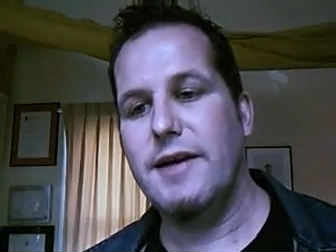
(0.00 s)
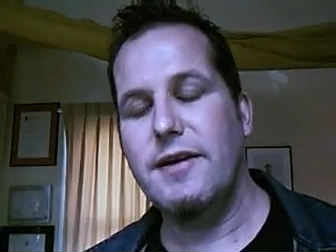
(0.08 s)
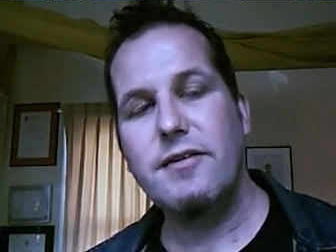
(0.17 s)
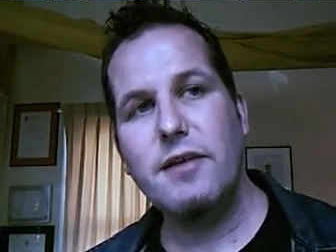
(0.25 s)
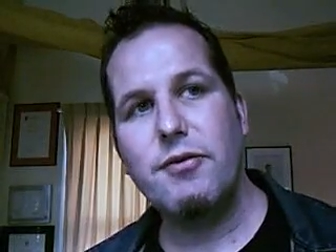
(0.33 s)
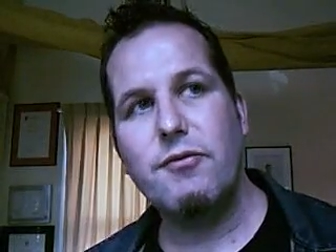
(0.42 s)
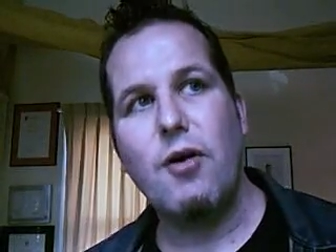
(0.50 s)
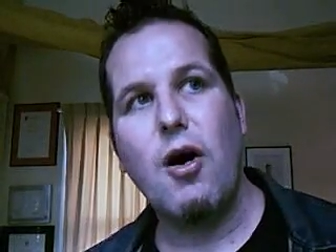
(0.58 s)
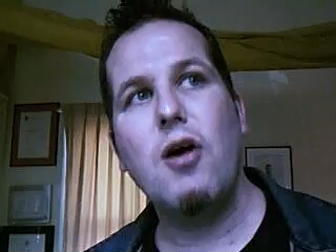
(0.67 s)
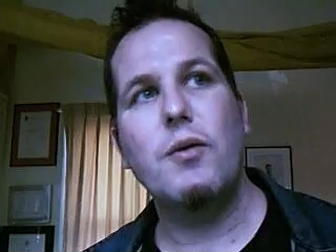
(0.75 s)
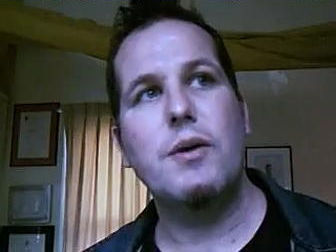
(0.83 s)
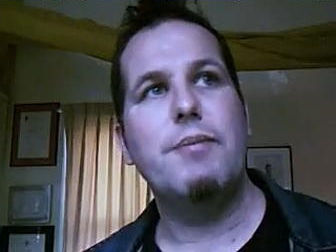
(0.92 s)
And there's nothing
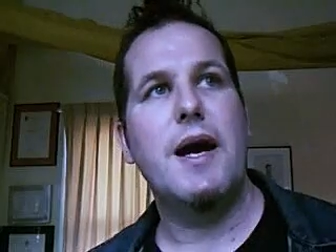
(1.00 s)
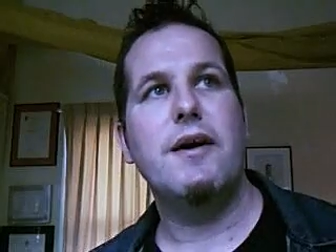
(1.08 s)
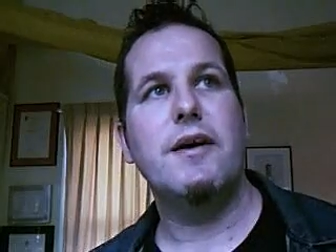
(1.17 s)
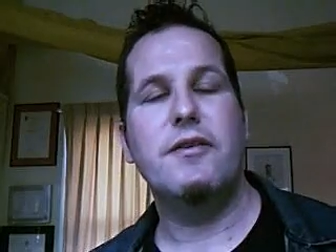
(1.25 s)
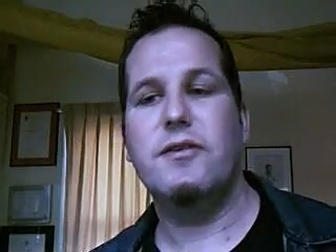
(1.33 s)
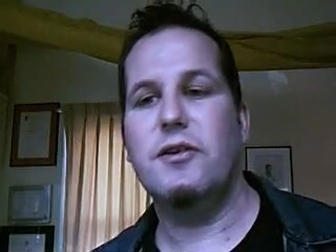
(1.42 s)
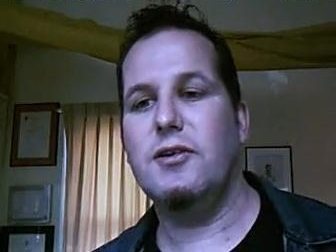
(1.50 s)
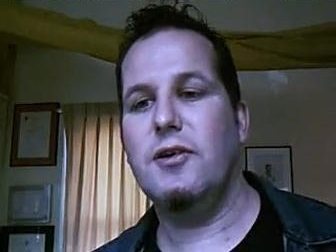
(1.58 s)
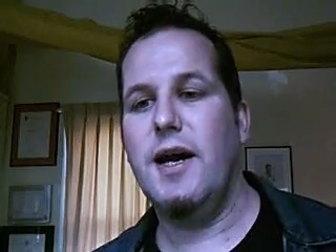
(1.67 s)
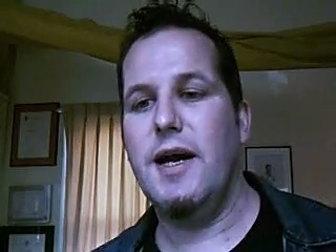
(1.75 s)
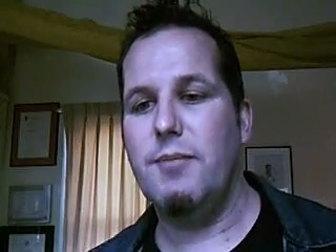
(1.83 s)
wrong with barriers to trade.